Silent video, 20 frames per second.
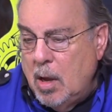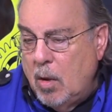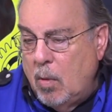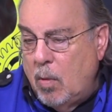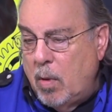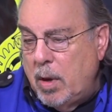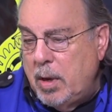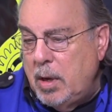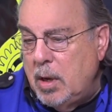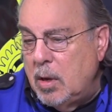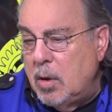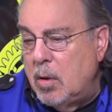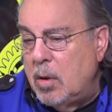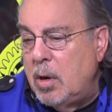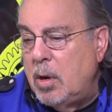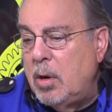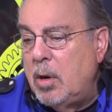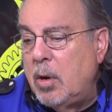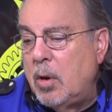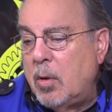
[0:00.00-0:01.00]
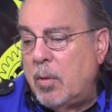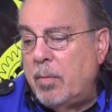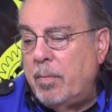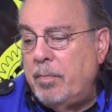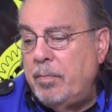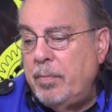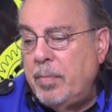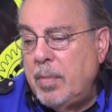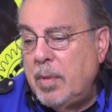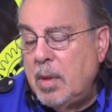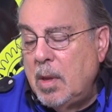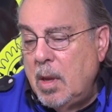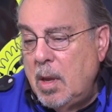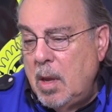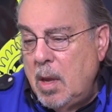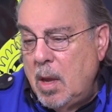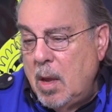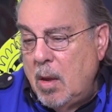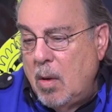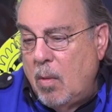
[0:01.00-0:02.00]
What are you going to do?
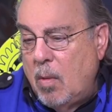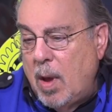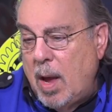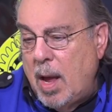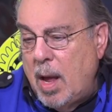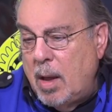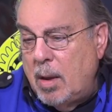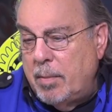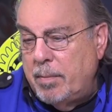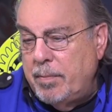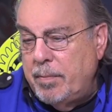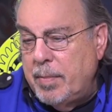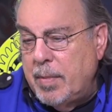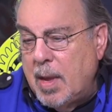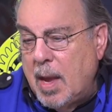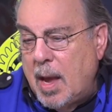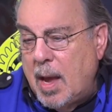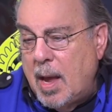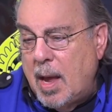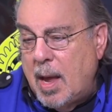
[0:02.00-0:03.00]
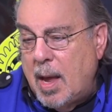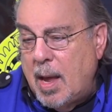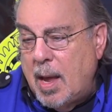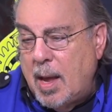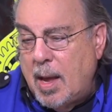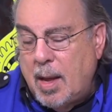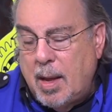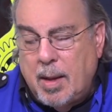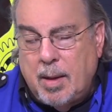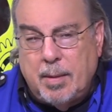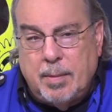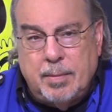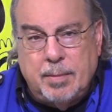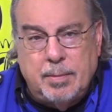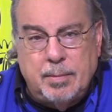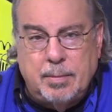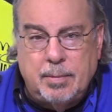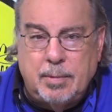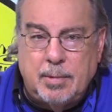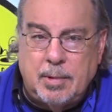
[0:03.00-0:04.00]
Well,
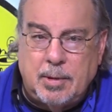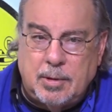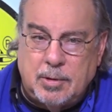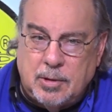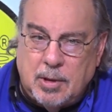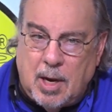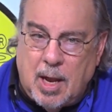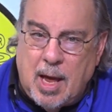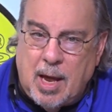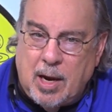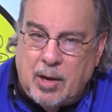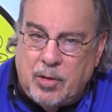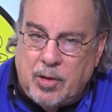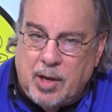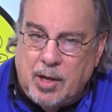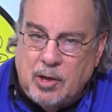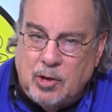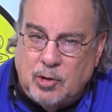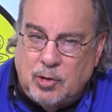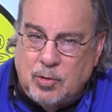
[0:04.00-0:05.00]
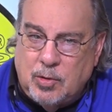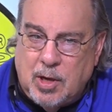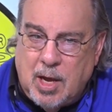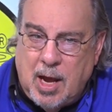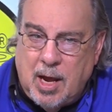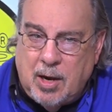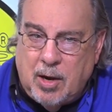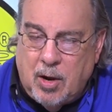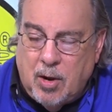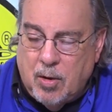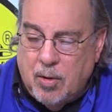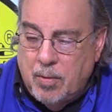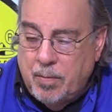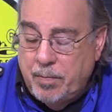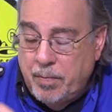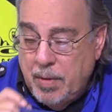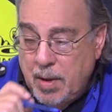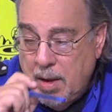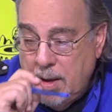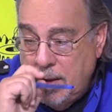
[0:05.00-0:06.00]
there's a lot of things you can do,
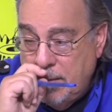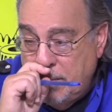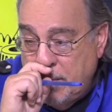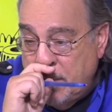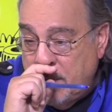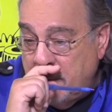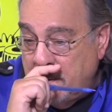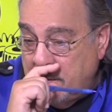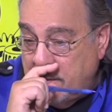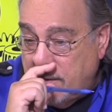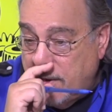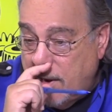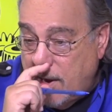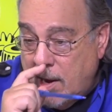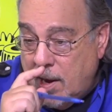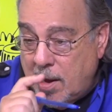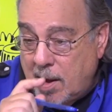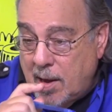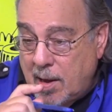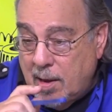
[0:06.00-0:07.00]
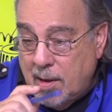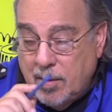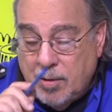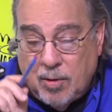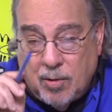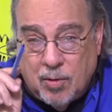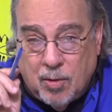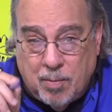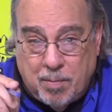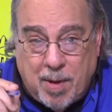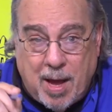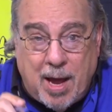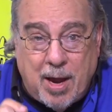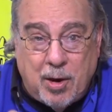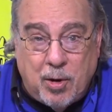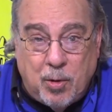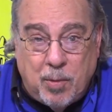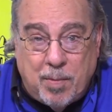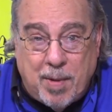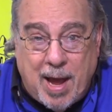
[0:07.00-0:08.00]
but you're going to buy a
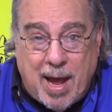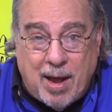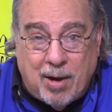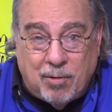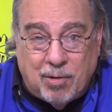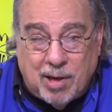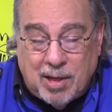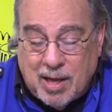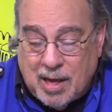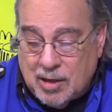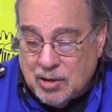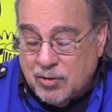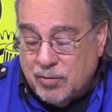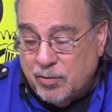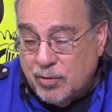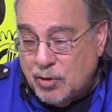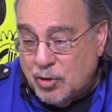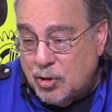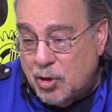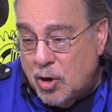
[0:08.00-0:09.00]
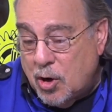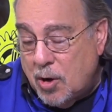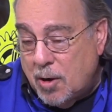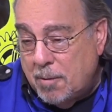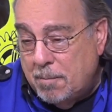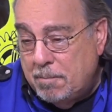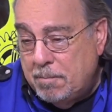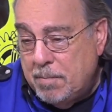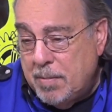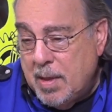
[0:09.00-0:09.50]
new battery, that's for sure.